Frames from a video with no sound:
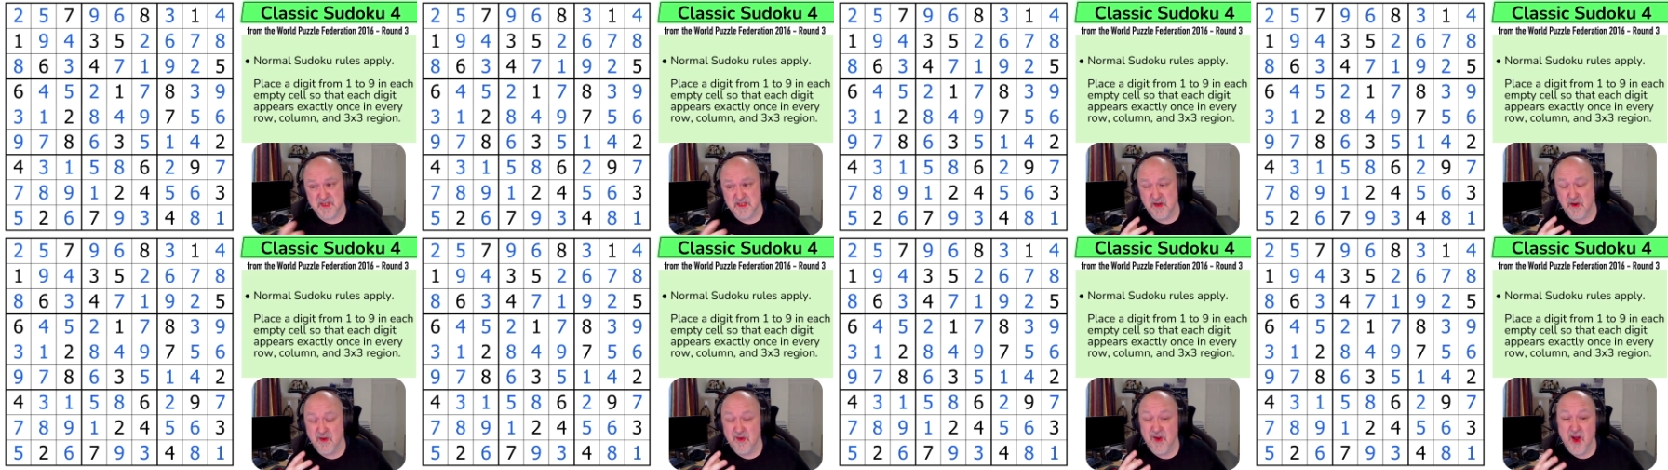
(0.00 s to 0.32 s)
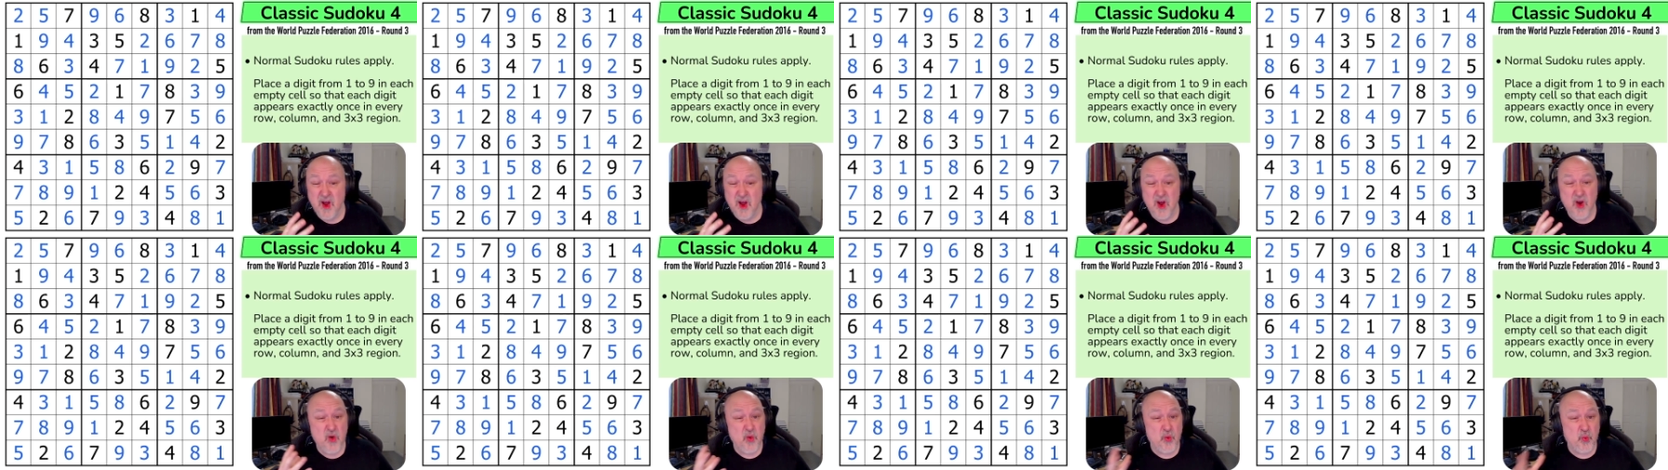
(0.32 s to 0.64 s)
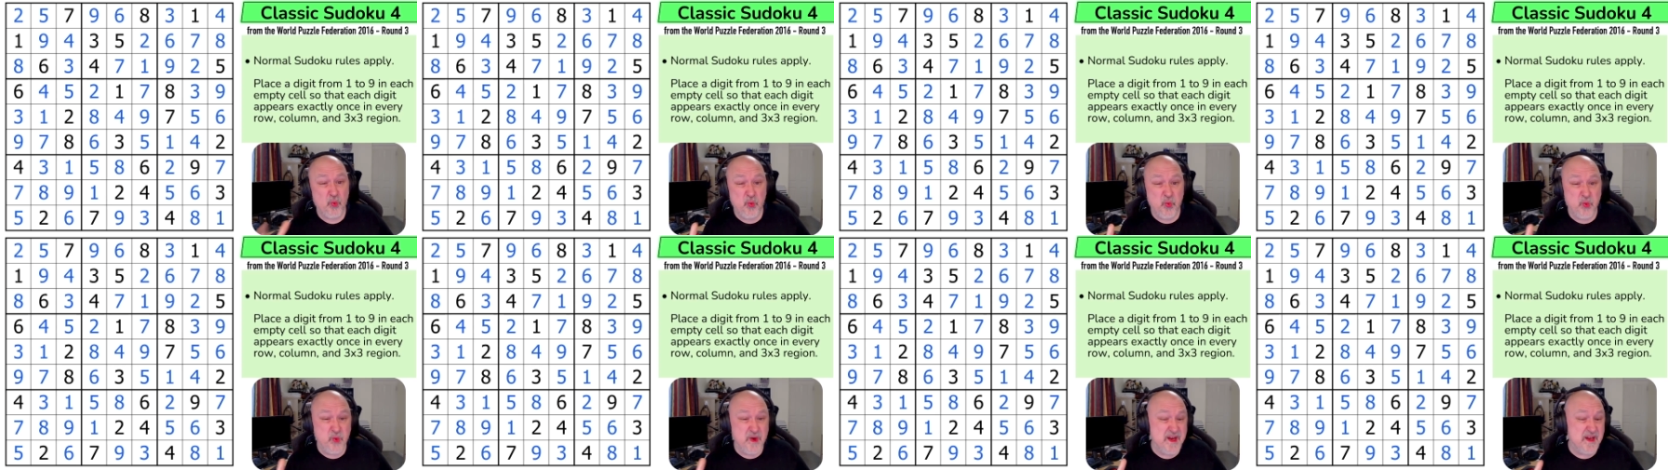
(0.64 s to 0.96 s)
So
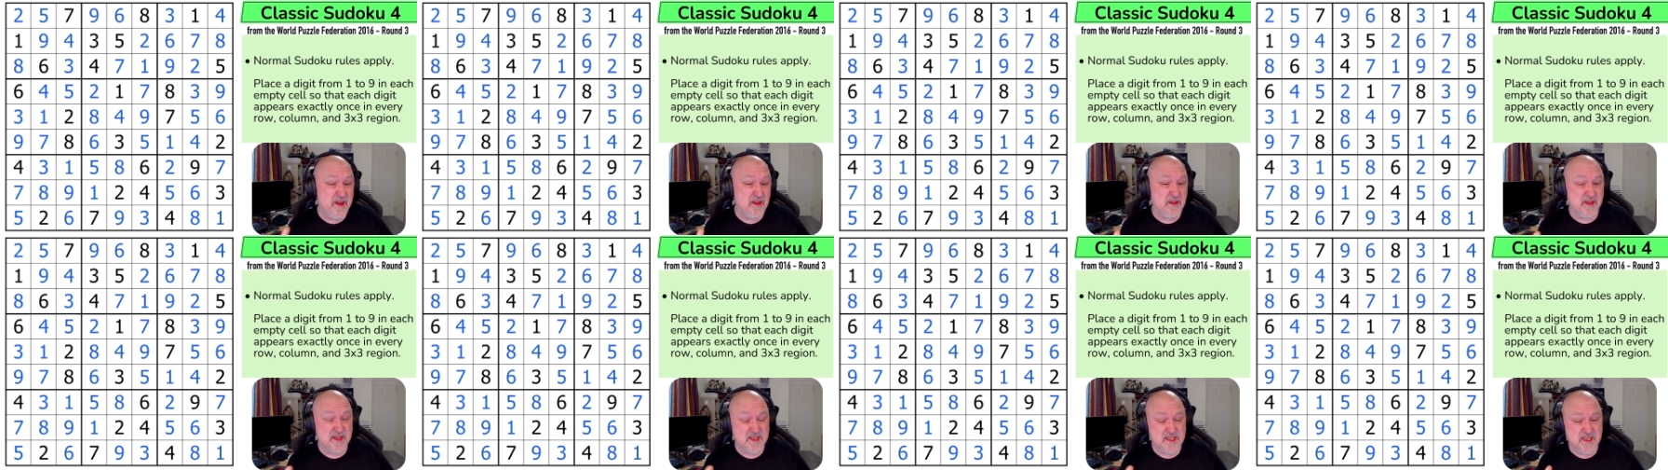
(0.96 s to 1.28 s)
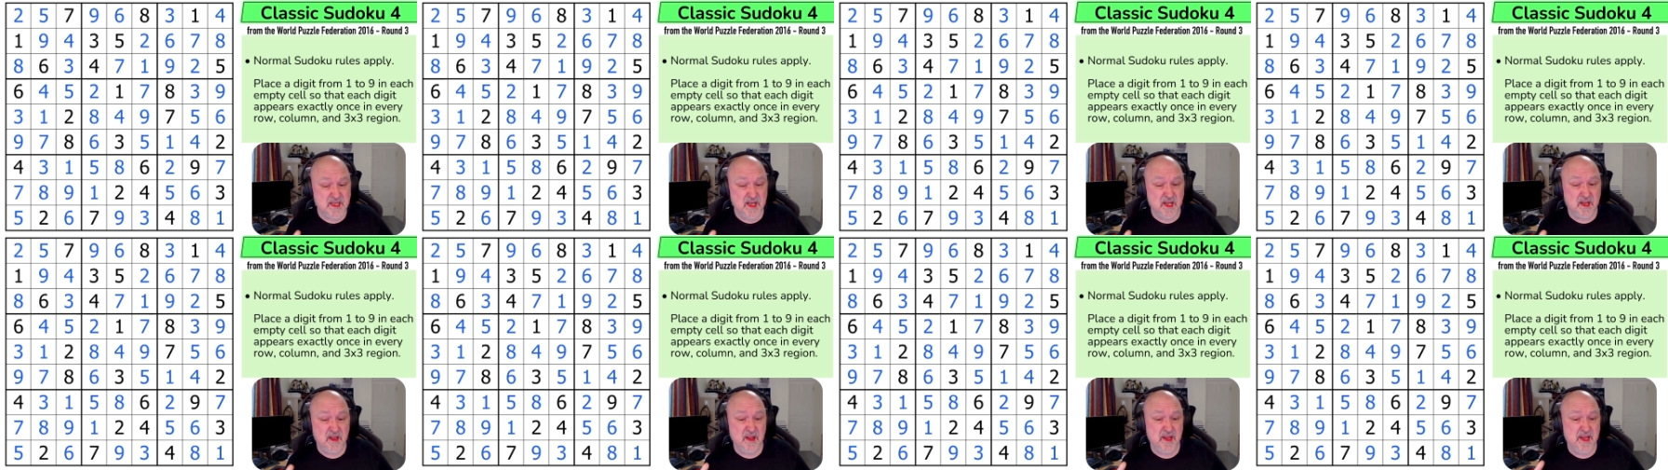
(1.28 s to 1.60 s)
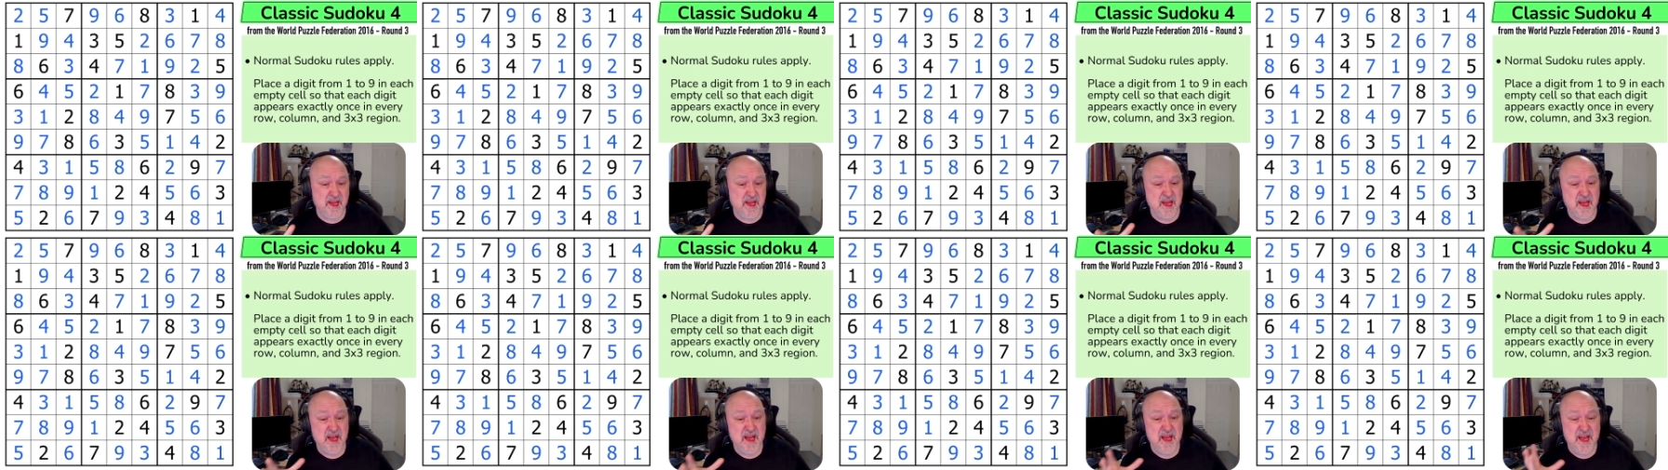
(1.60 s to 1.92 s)

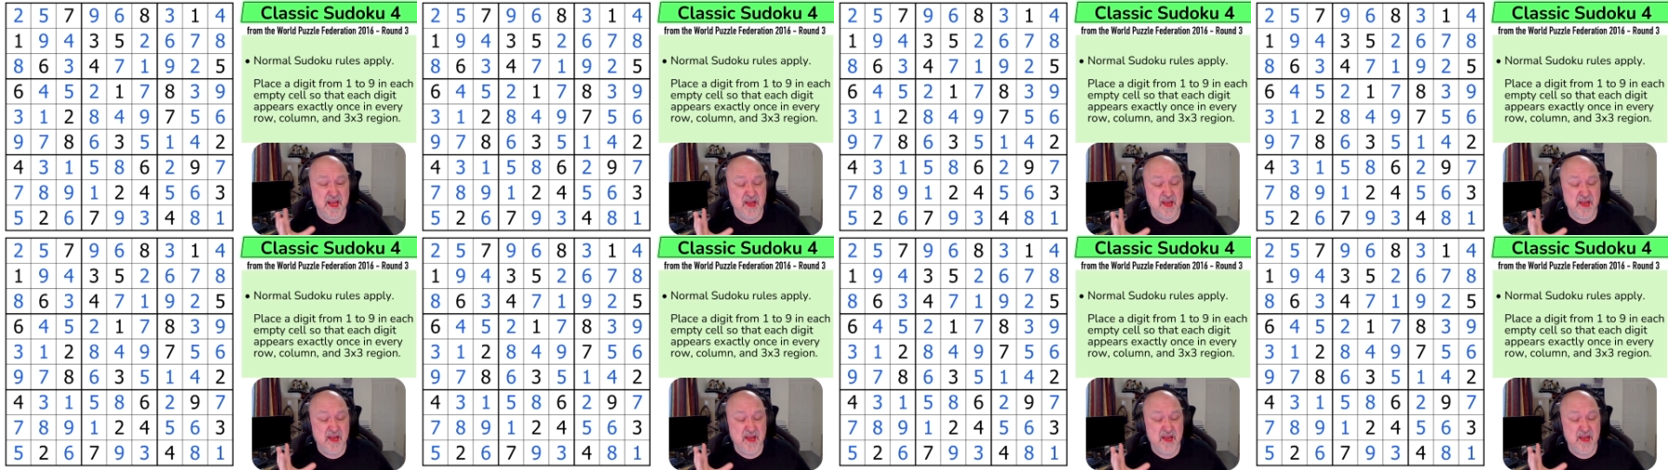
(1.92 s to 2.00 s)
realistically,